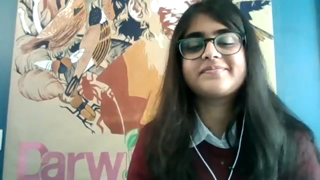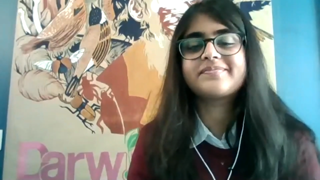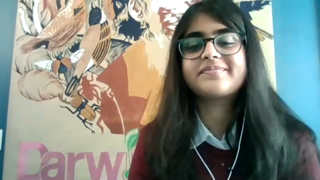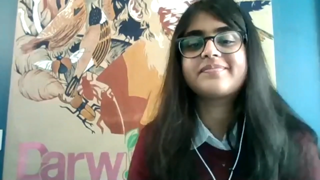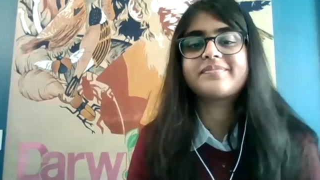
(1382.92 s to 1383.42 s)

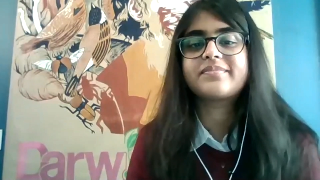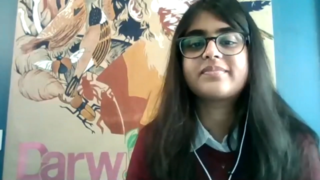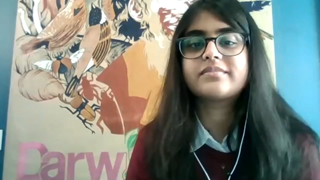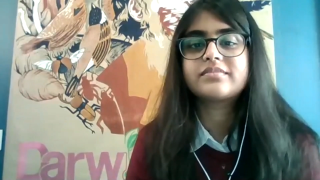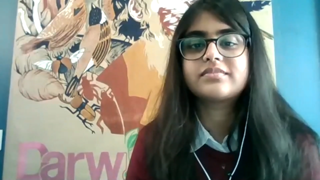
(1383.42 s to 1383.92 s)

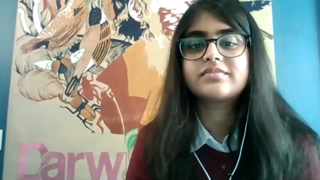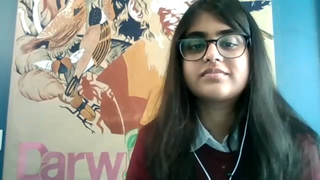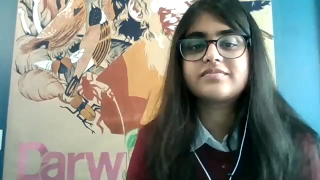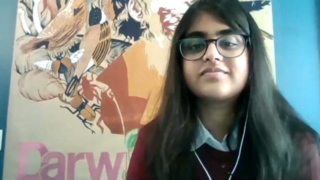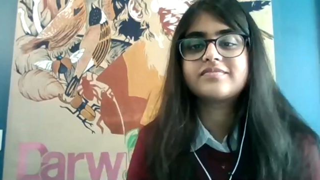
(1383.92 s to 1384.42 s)

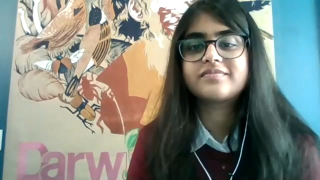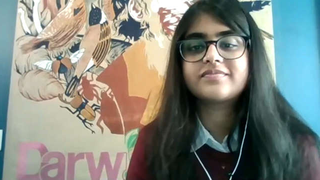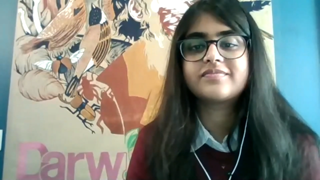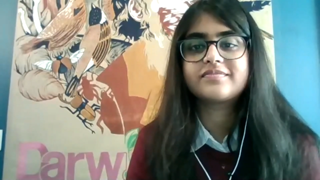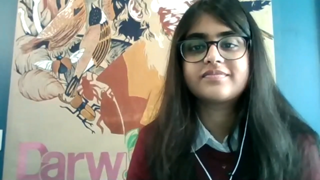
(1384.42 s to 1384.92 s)

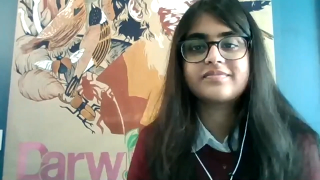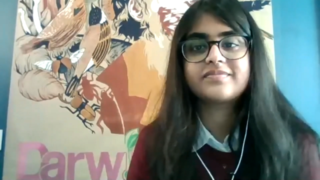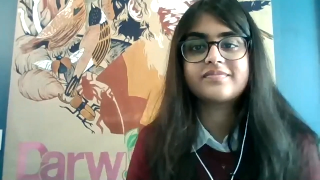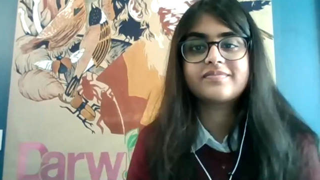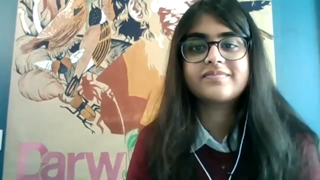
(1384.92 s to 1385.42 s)

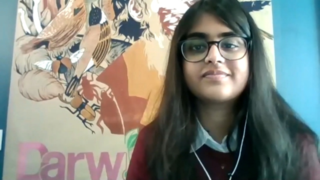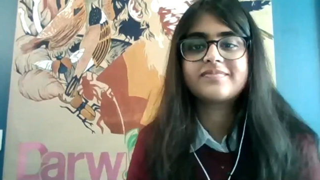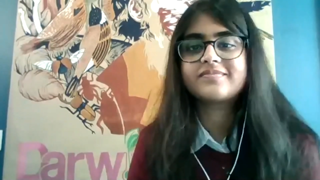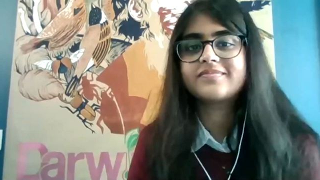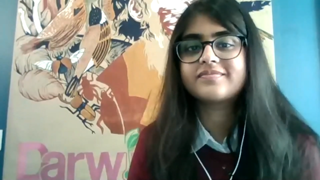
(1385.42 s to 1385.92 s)

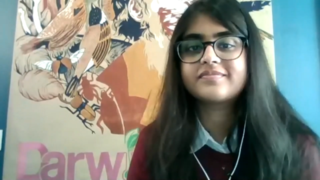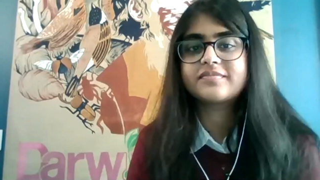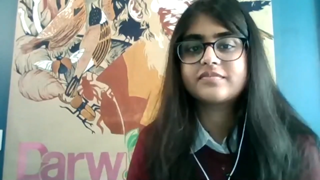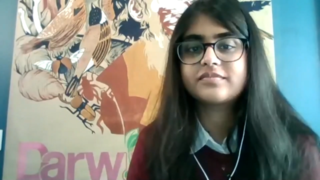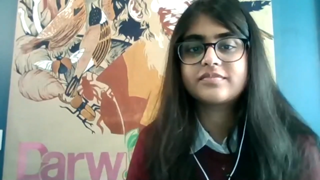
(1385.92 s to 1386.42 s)

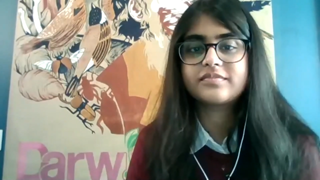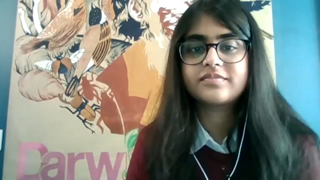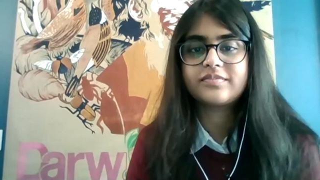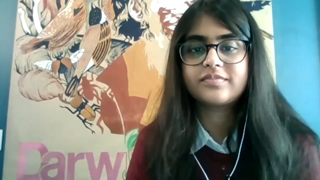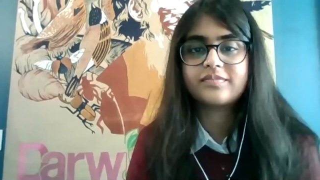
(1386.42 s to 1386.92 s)

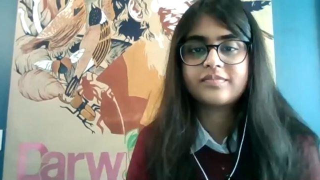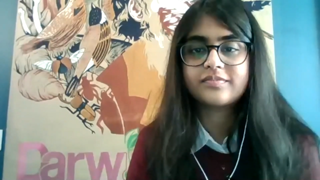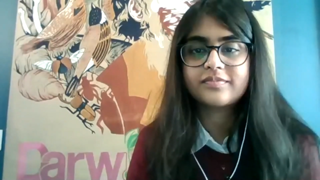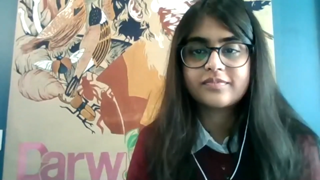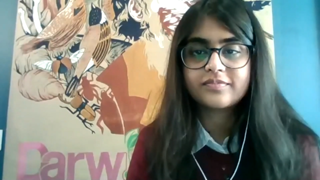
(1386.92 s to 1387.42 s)

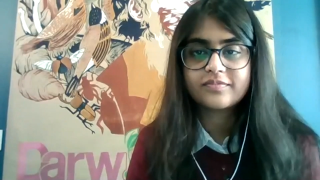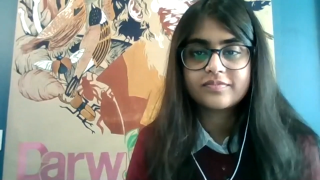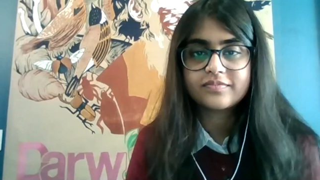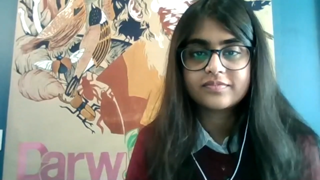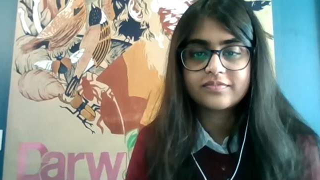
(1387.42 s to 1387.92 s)

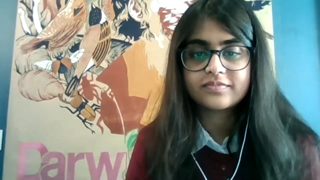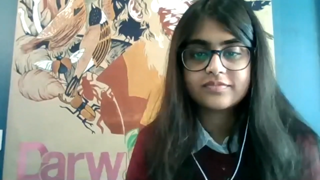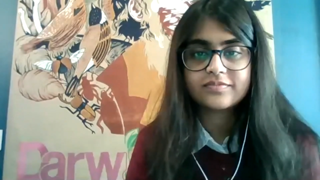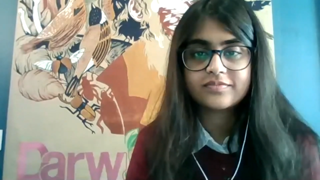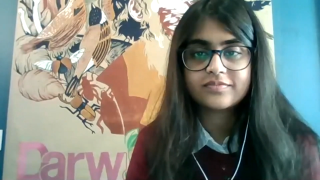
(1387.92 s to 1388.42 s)

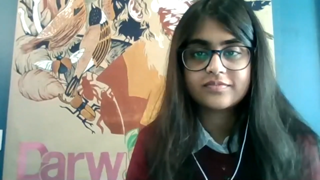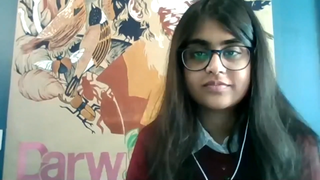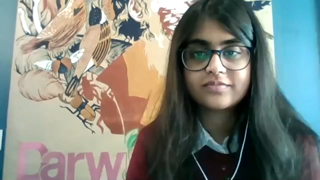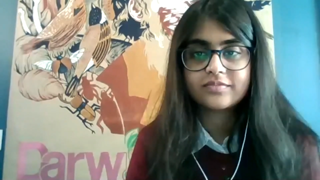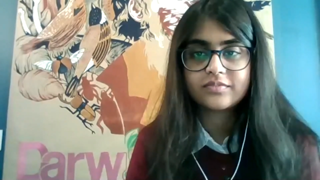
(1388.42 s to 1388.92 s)

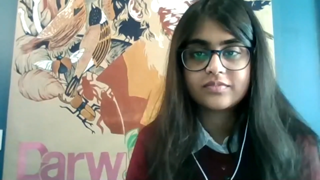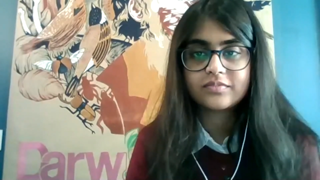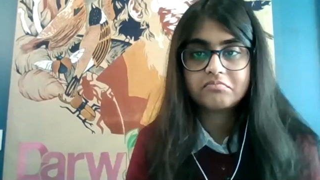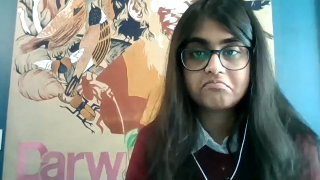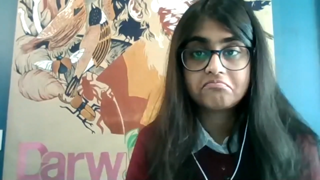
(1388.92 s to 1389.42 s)

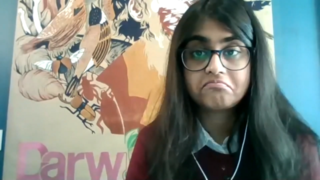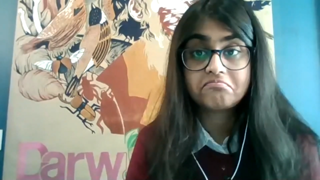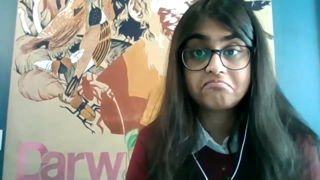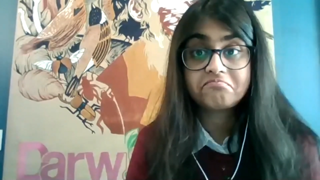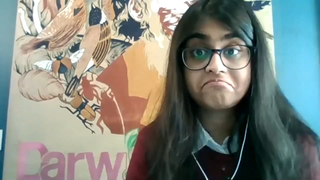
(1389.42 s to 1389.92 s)

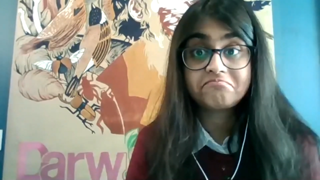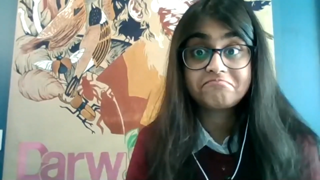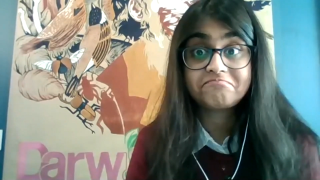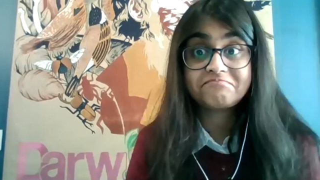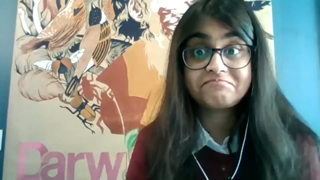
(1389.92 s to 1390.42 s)

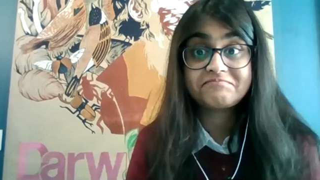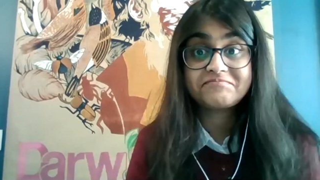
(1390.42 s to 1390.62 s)
[no speech]